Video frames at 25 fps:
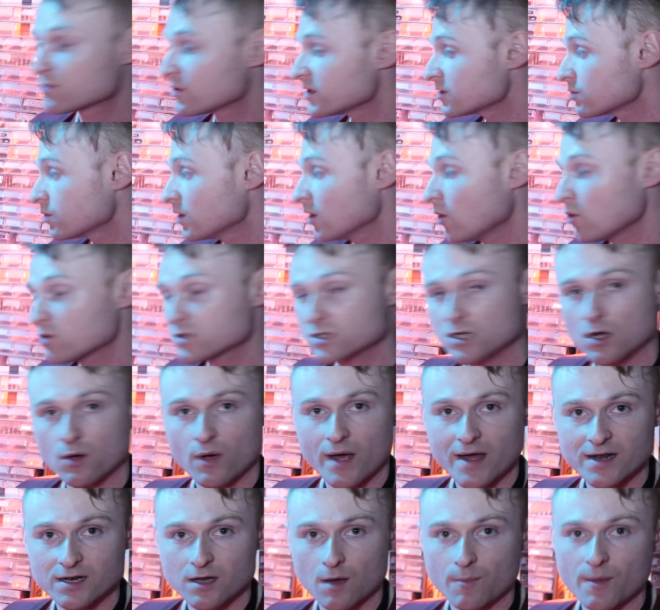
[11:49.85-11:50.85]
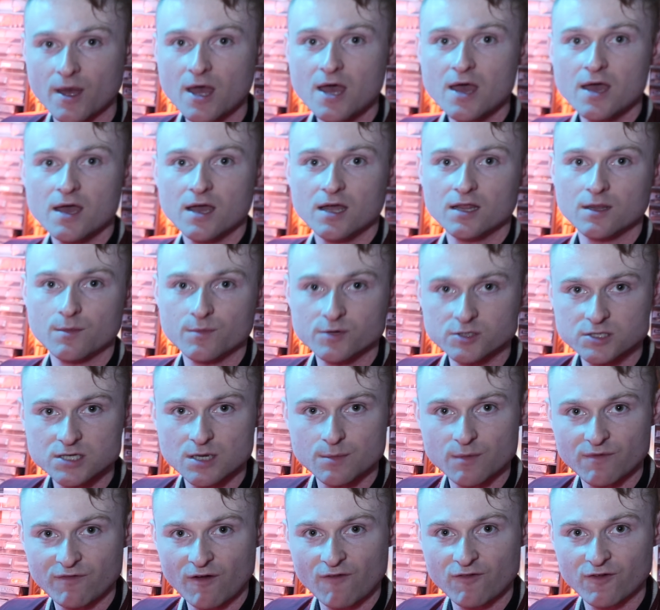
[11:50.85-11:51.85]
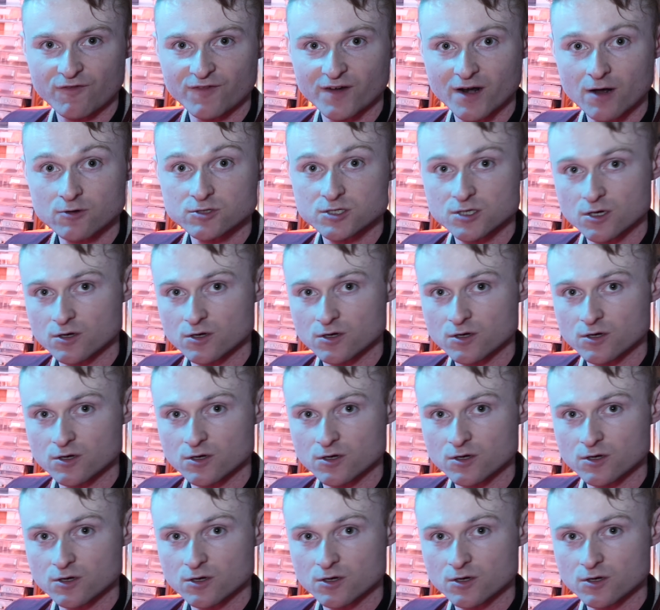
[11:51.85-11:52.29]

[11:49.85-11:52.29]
which will also end up in the Museum of Everything Else,